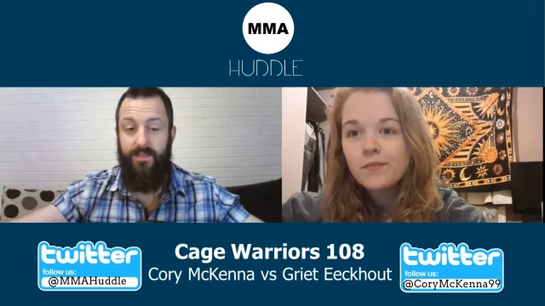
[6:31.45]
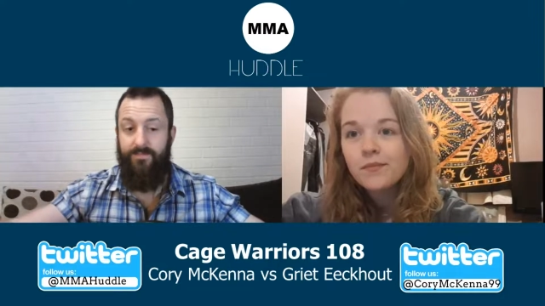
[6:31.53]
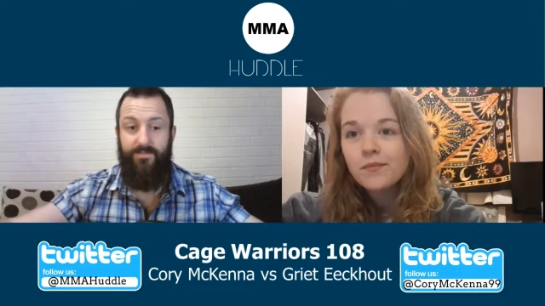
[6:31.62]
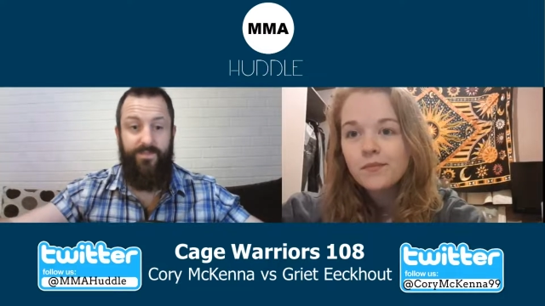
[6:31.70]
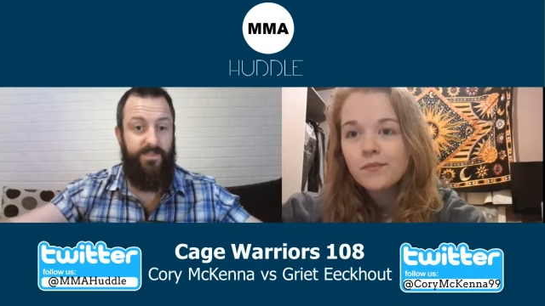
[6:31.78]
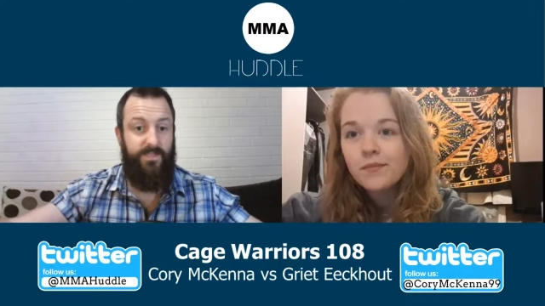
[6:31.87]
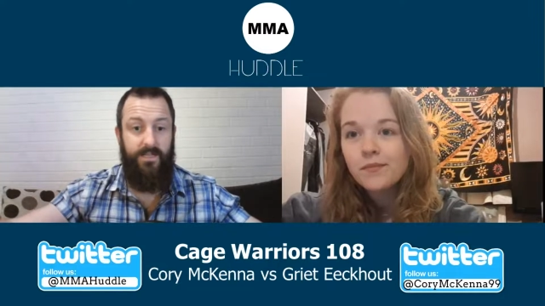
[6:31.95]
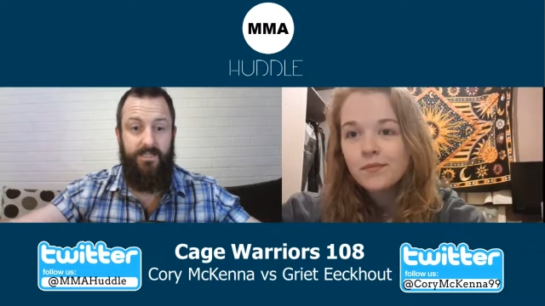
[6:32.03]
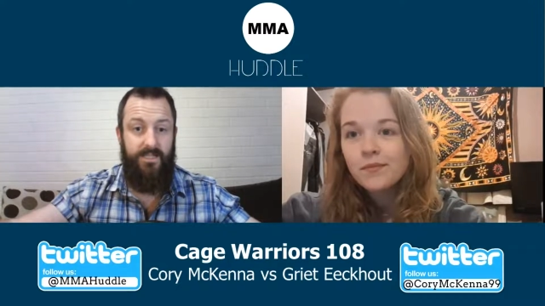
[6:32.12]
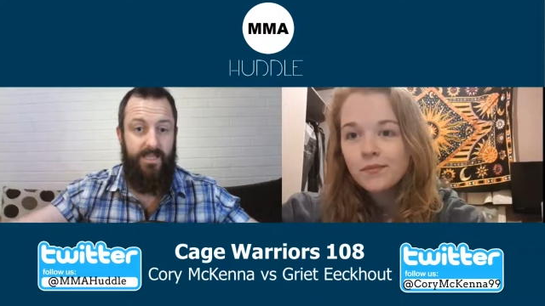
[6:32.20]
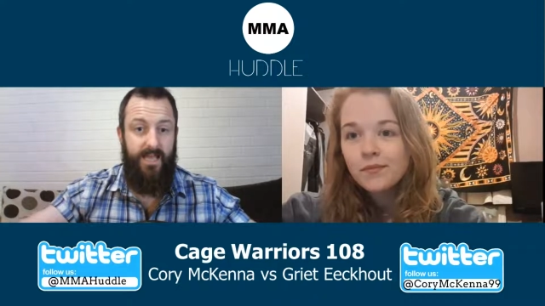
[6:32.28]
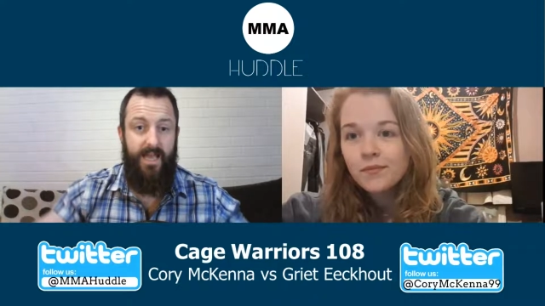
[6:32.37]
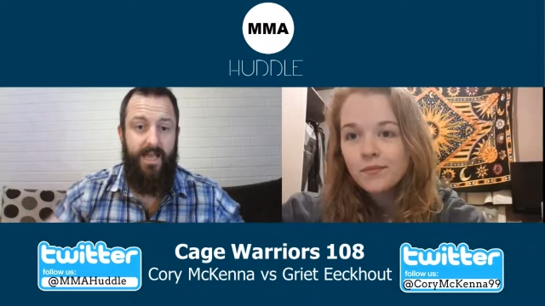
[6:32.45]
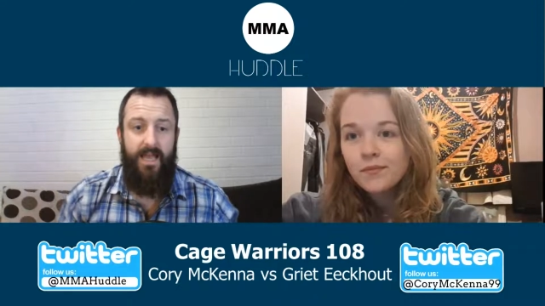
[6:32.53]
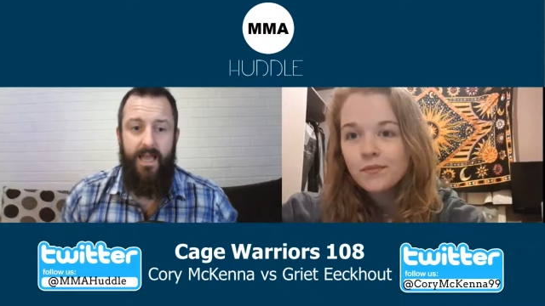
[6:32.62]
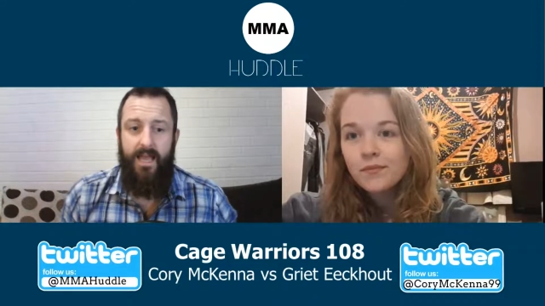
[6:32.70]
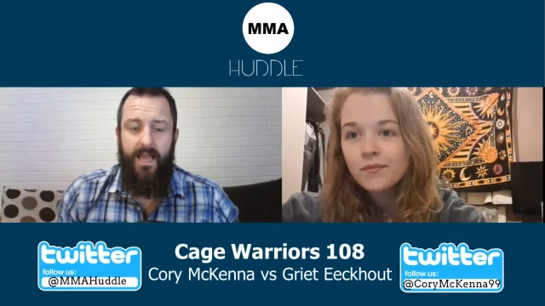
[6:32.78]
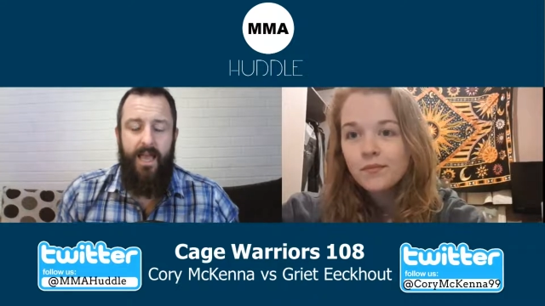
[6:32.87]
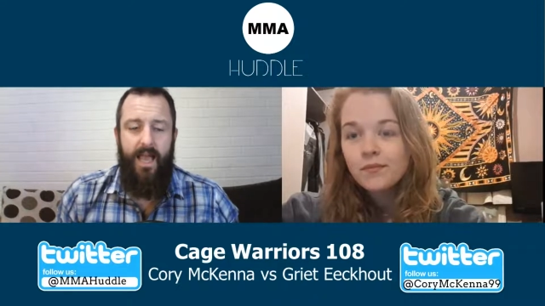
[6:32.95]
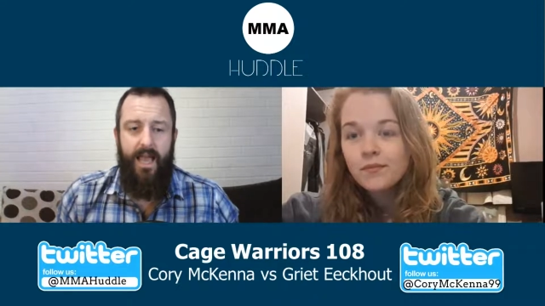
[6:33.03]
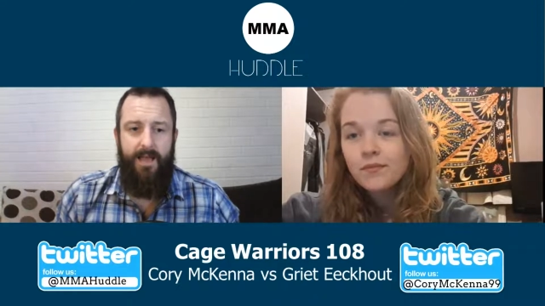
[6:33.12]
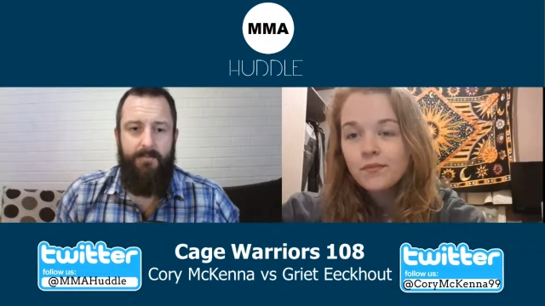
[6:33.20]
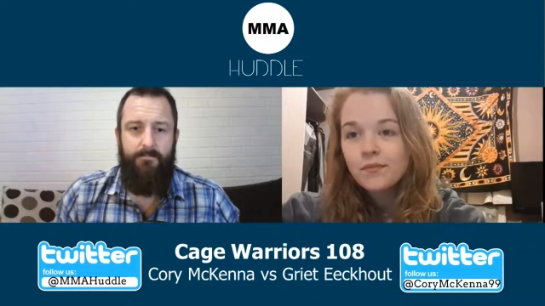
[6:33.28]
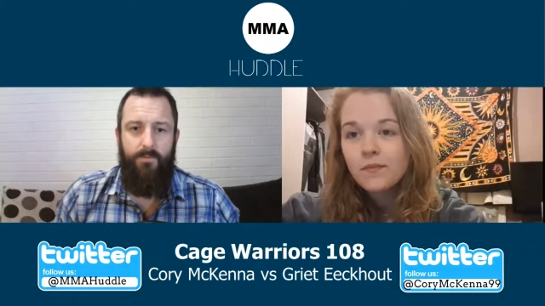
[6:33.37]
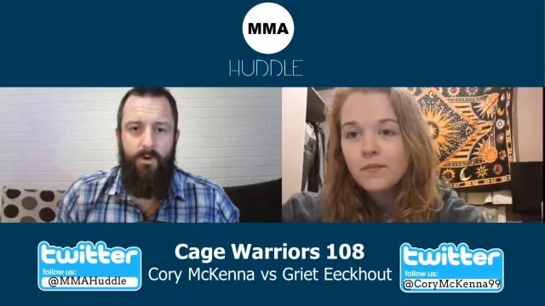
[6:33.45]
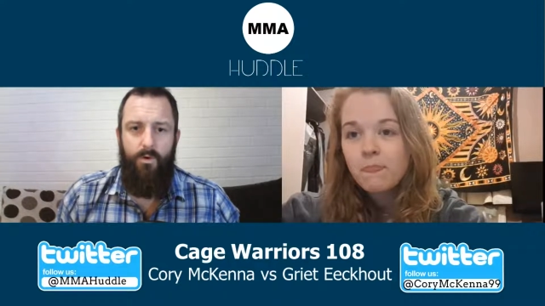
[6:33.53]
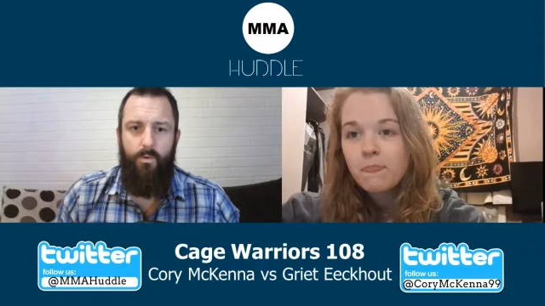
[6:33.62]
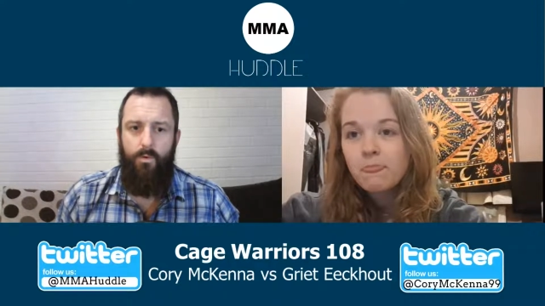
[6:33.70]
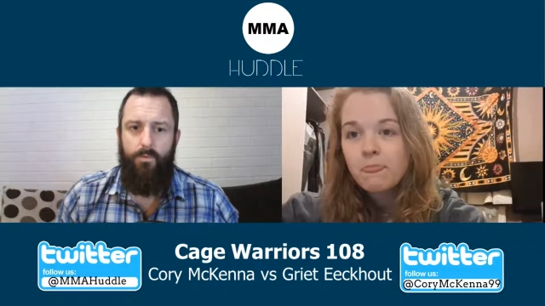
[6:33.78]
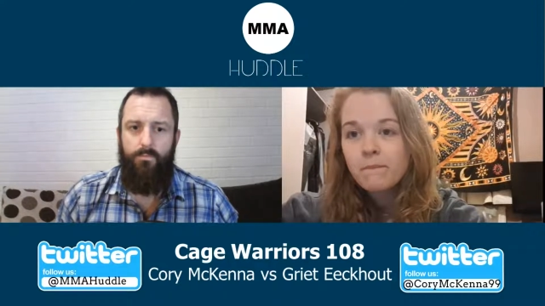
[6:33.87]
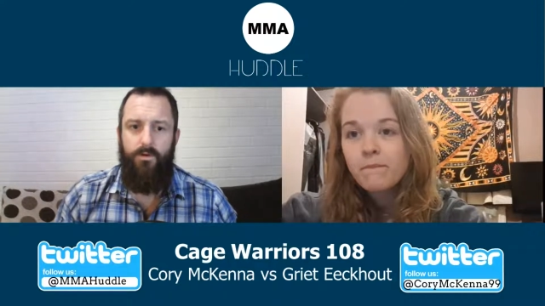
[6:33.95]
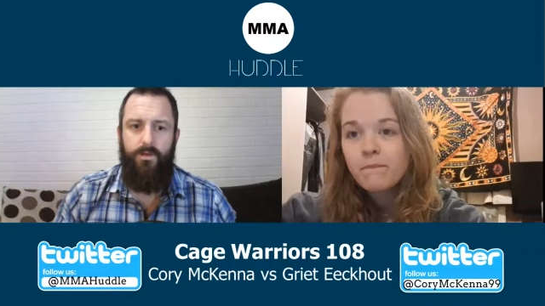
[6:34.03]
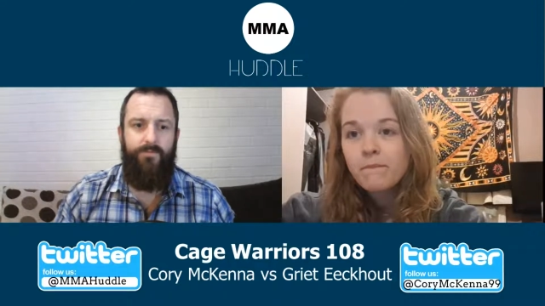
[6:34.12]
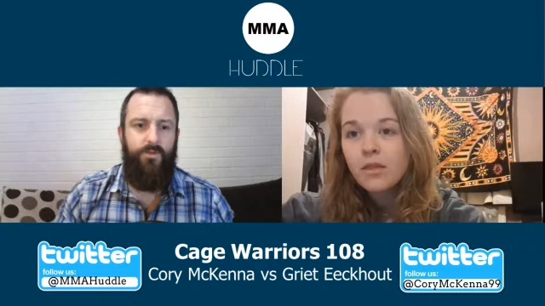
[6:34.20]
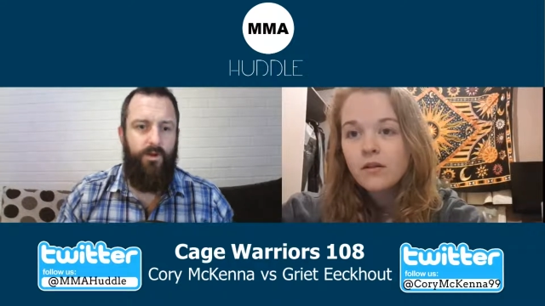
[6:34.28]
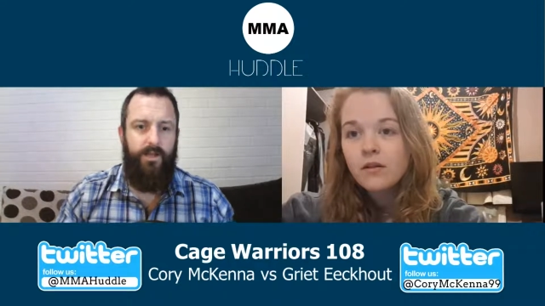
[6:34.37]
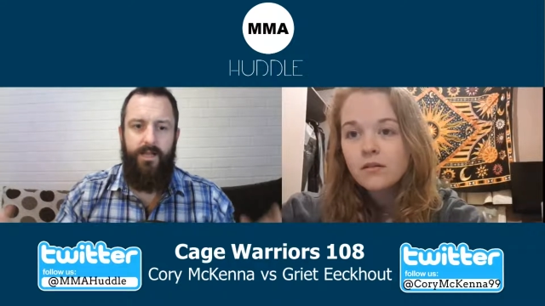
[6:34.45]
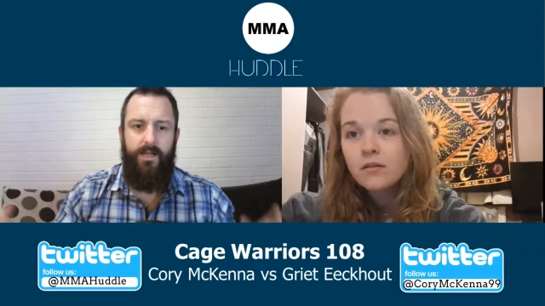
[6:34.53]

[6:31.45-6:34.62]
Speaker 1: facility there. What have you got any